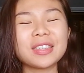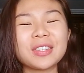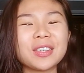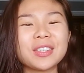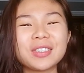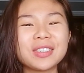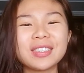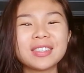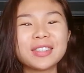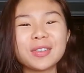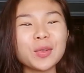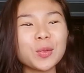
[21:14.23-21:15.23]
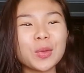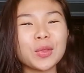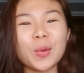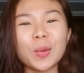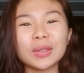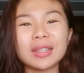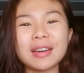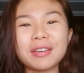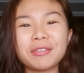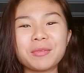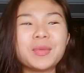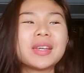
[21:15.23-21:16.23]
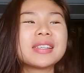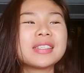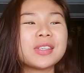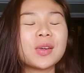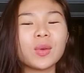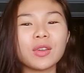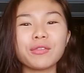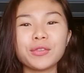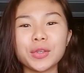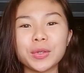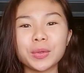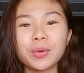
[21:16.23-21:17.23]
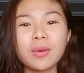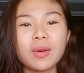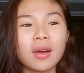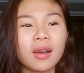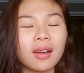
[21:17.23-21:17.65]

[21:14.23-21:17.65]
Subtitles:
You don't withhold love, because, you know, if you do,